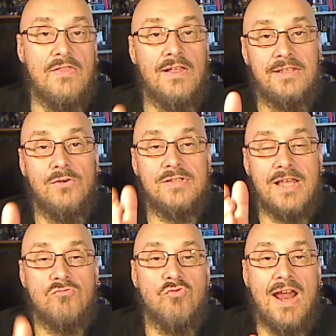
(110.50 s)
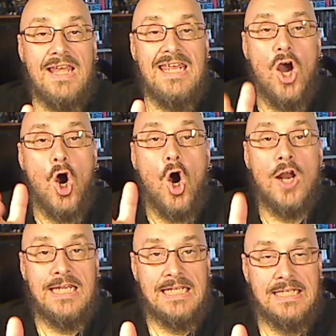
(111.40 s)
that there is a ready
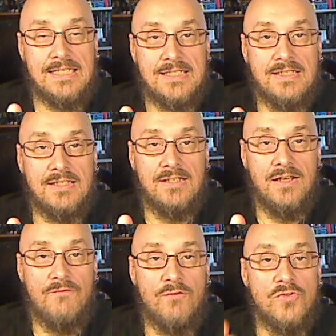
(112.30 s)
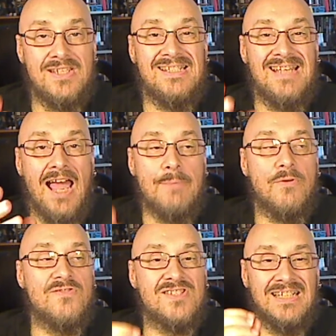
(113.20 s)
audience for this type
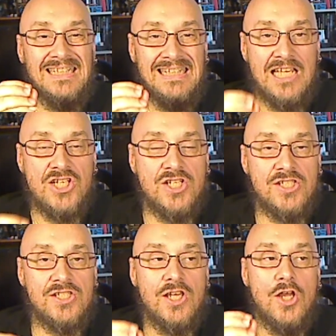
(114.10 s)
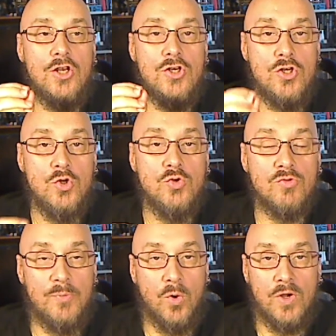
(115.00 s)
of salacious news
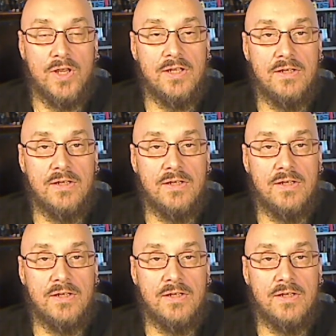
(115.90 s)
reporting.